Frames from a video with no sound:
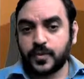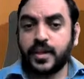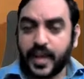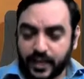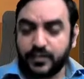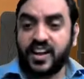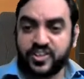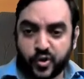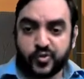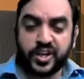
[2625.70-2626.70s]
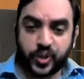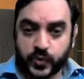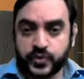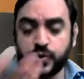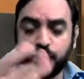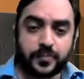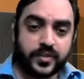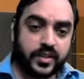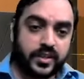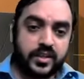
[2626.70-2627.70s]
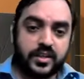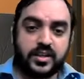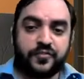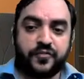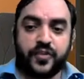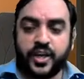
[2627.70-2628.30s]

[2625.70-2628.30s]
Anyway, I'll show you that also. I